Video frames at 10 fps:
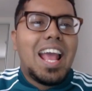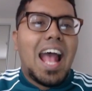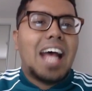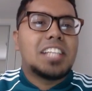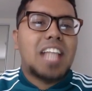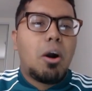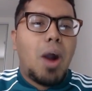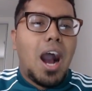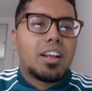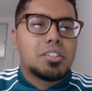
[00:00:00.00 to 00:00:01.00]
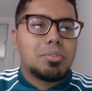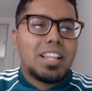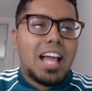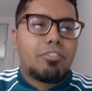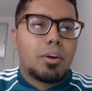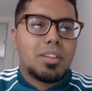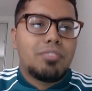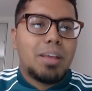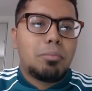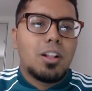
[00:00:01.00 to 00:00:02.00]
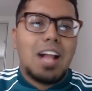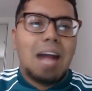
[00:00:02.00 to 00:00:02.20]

As now, out comes my Life Orb Clefable.